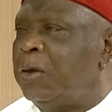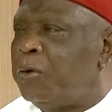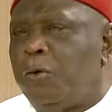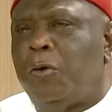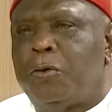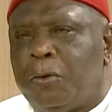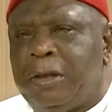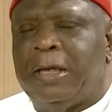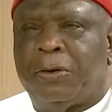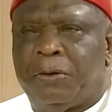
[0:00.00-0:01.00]
So also
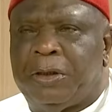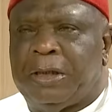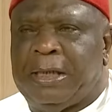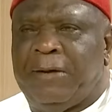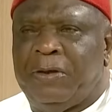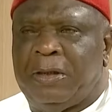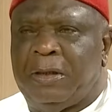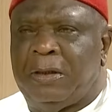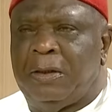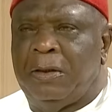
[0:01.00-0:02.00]
the security
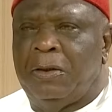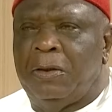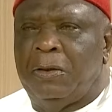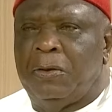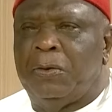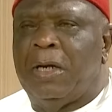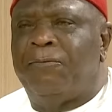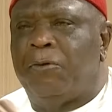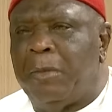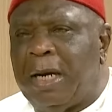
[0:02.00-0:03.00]
services should
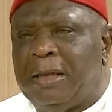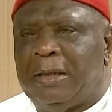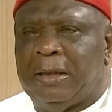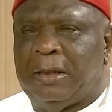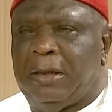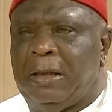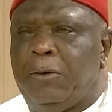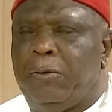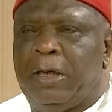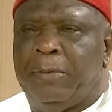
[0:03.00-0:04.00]
have formalities in
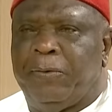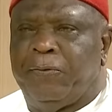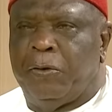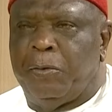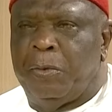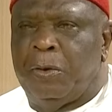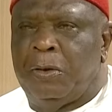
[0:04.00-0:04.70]
the way they perform.